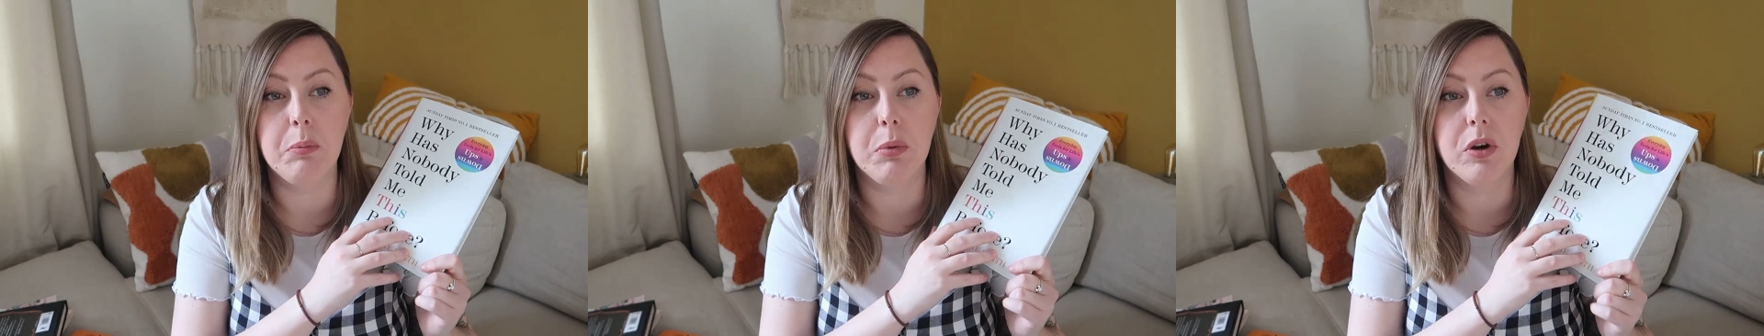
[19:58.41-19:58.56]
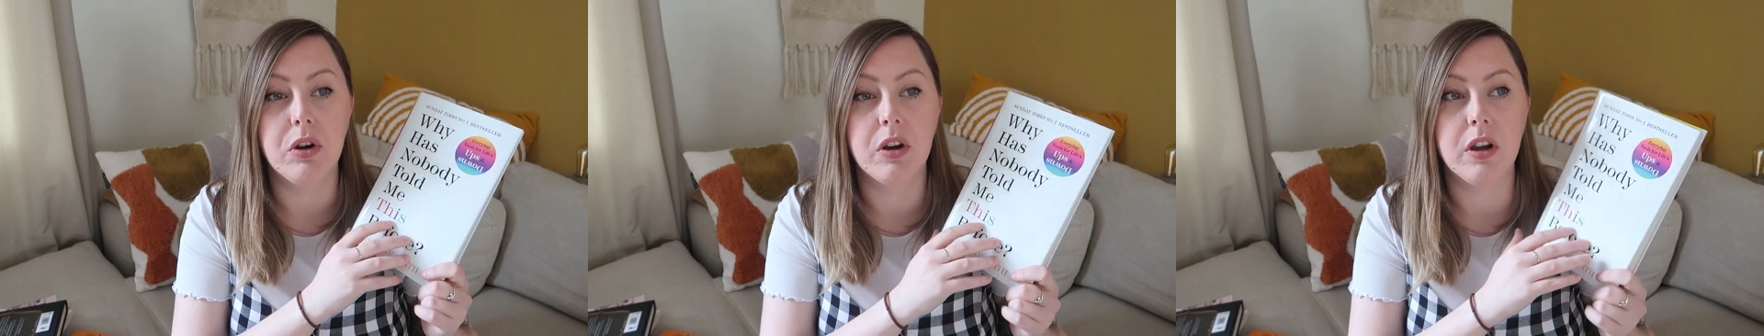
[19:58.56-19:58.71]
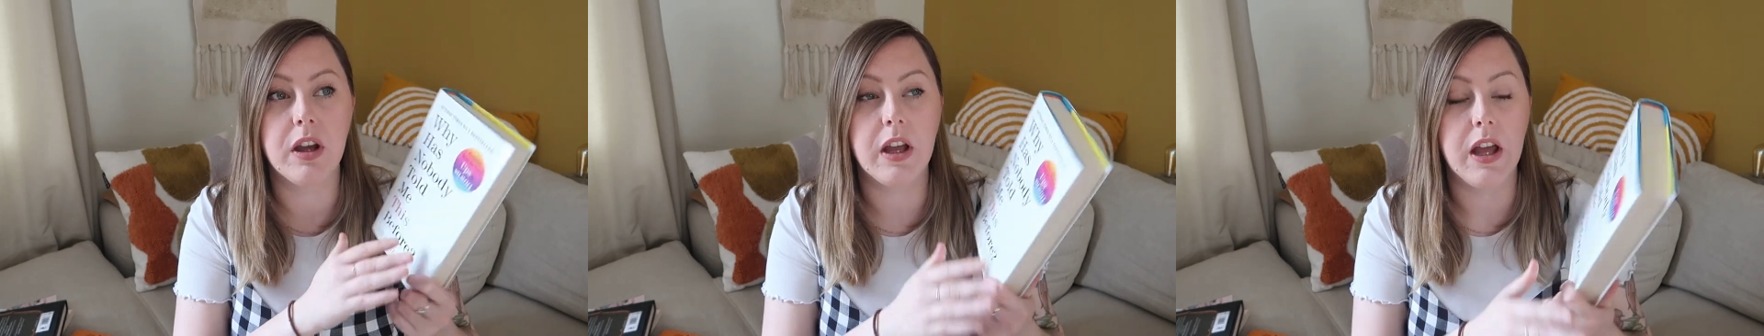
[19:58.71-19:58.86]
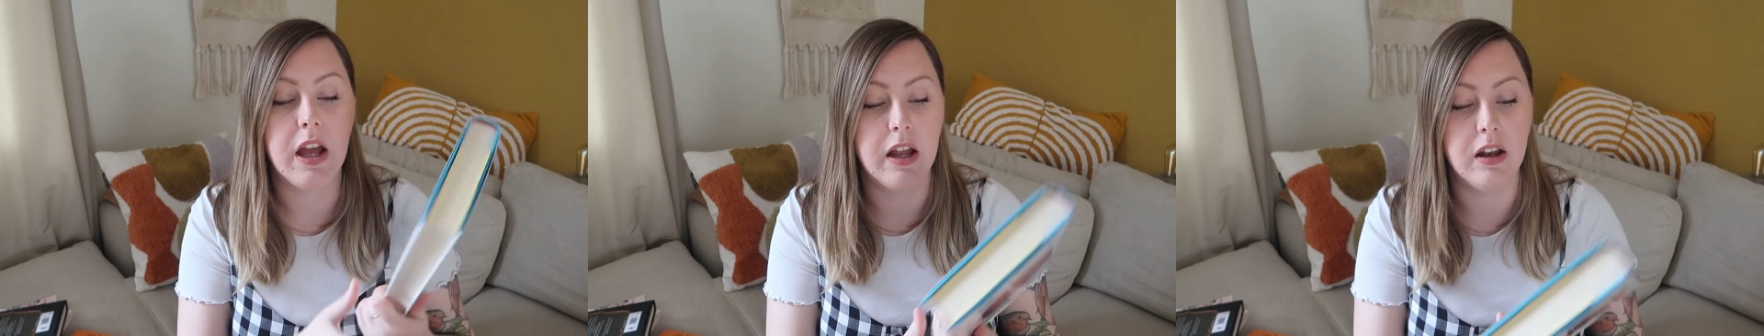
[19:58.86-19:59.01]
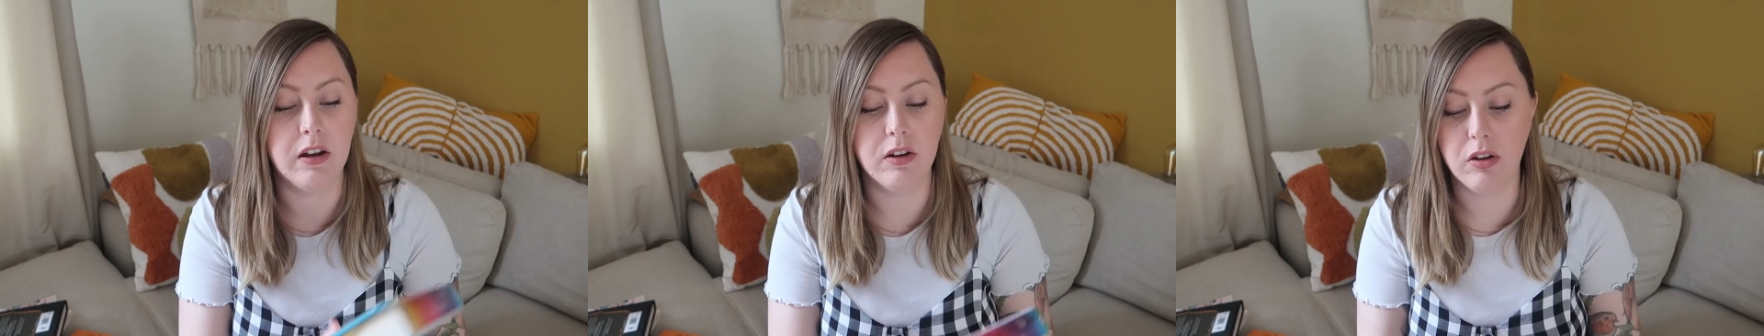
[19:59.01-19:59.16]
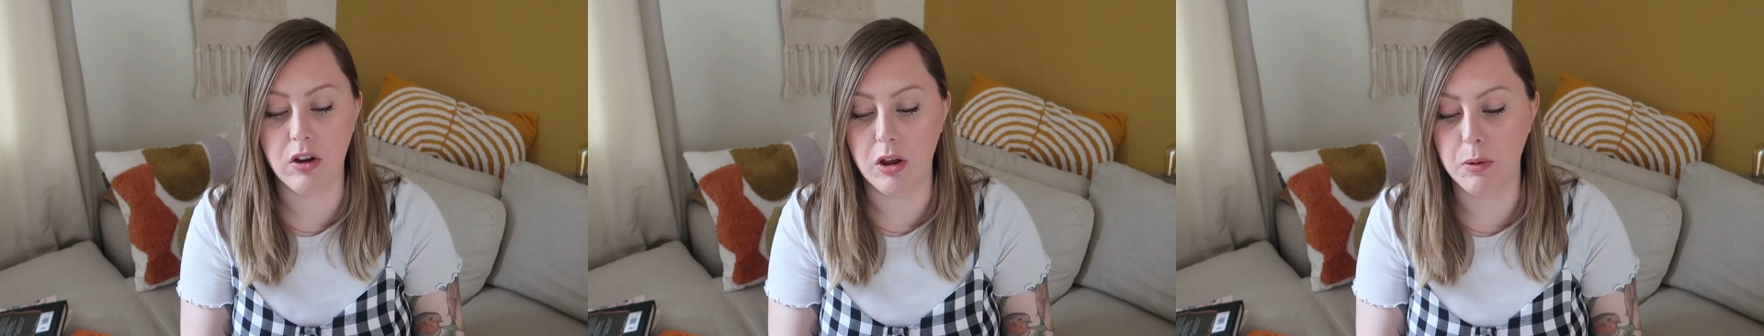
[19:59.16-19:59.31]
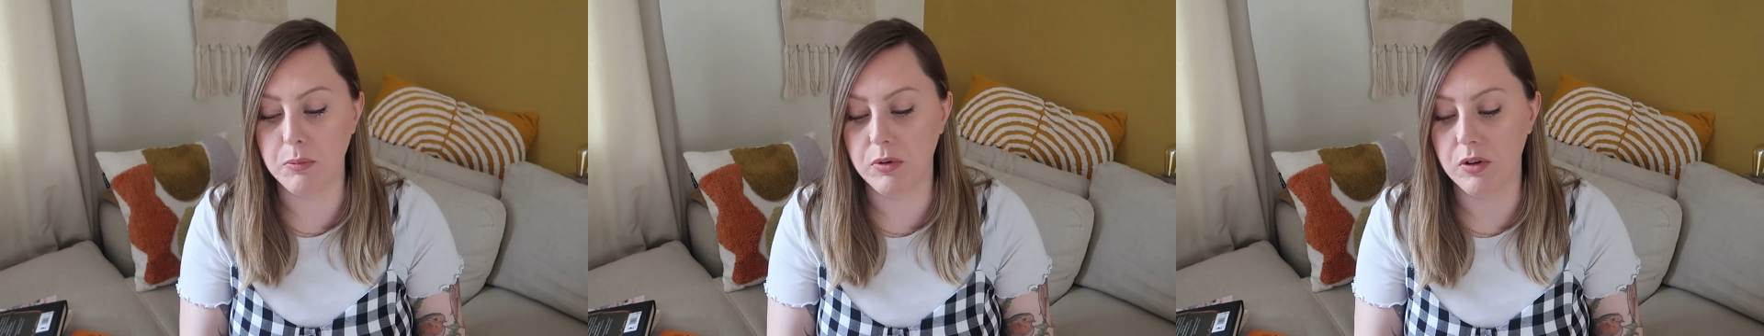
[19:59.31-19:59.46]
book in
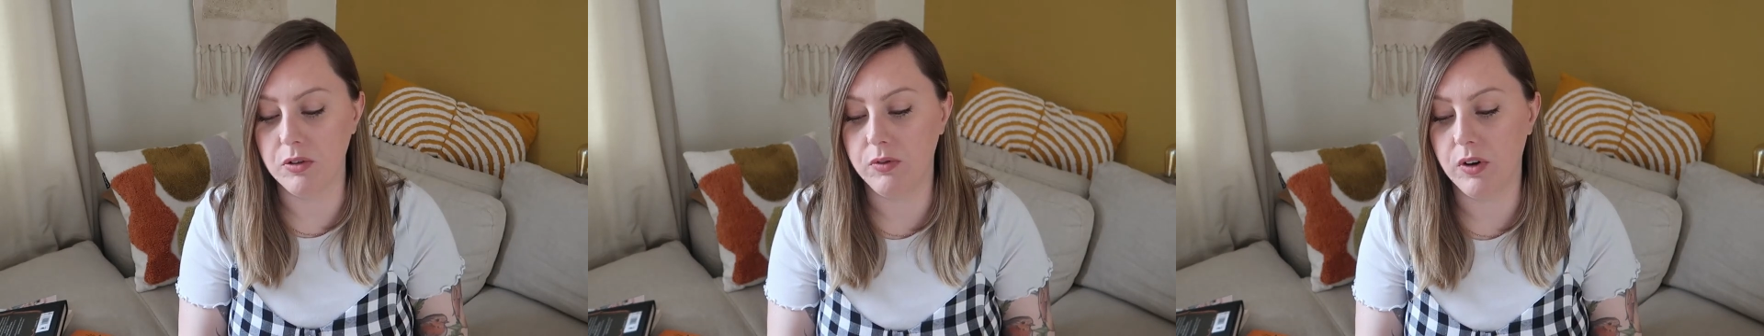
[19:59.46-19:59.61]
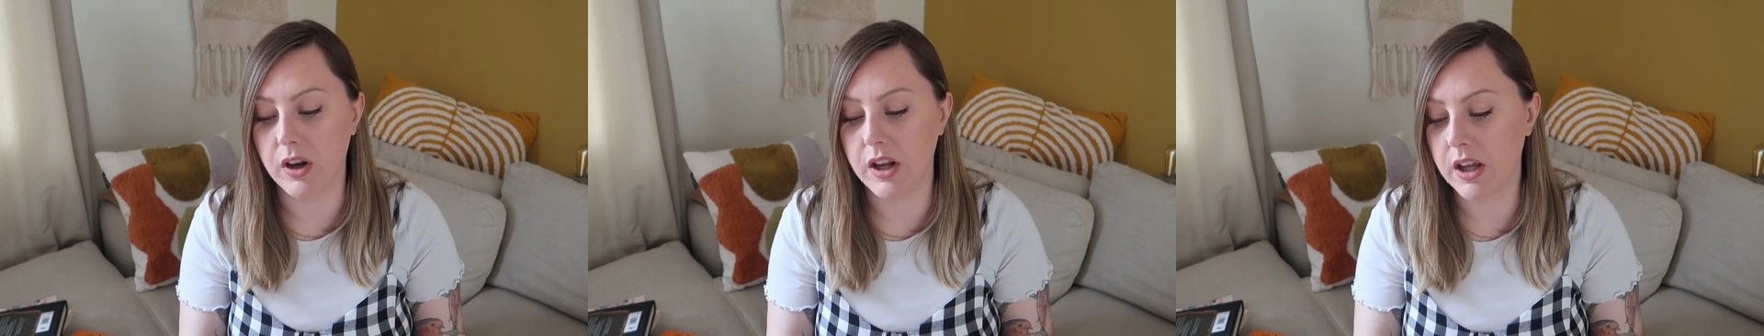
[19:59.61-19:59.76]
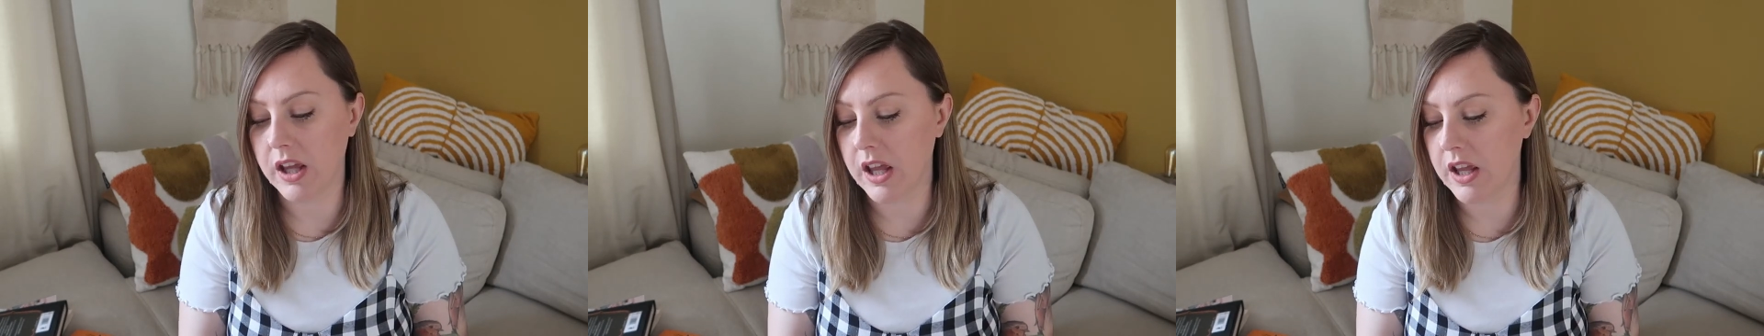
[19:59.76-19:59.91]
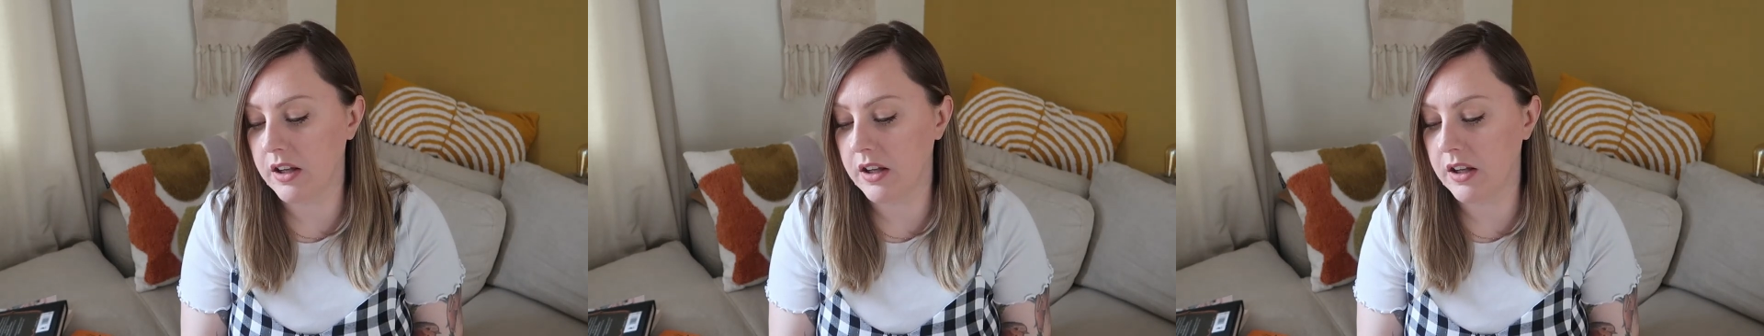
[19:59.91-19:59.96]
terms of, like,